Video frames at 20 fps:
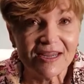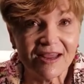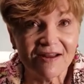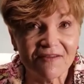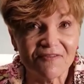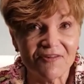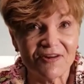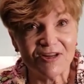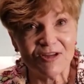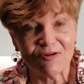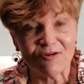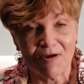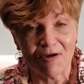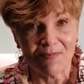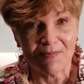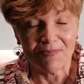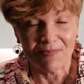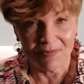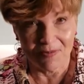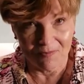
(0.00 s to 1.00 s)
get a video
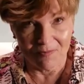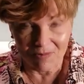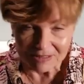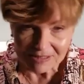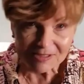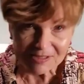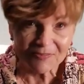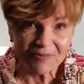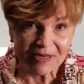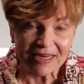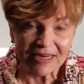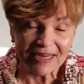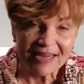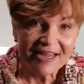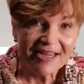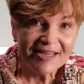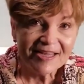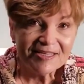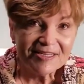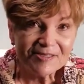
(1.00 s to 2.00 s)
up once a week.
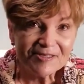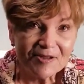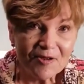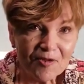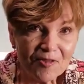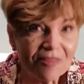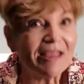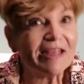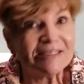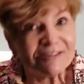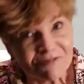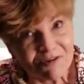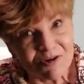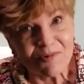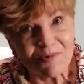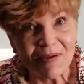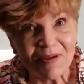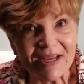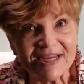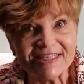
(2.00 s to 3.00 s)
So thanks for
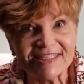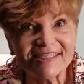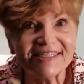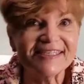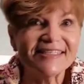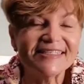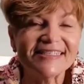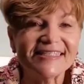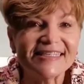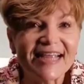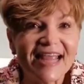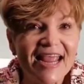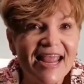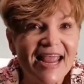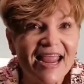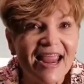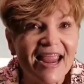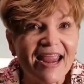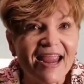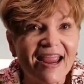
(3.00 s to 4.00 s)
your patience,
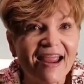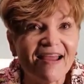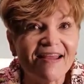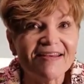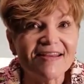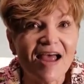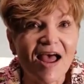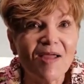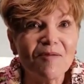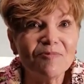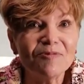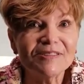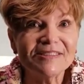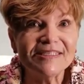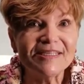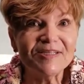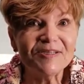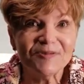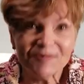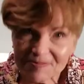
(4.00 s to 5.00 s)
and I will
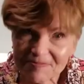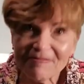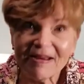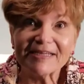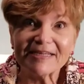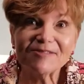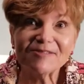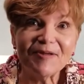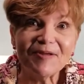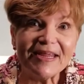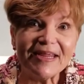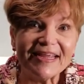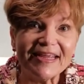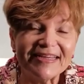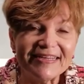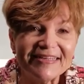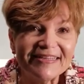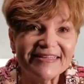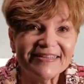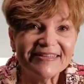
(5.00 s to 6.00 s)
see you next week.
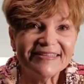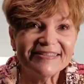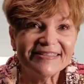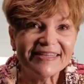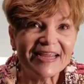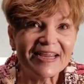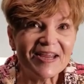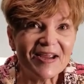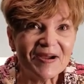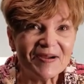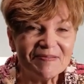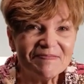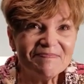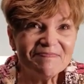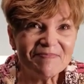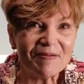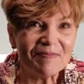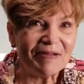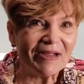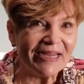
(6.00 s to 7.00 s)
Take care.
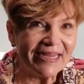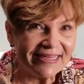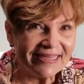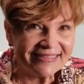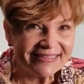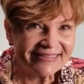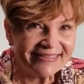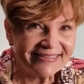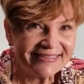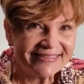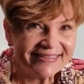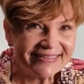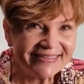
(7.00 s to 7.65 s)
Bye bye.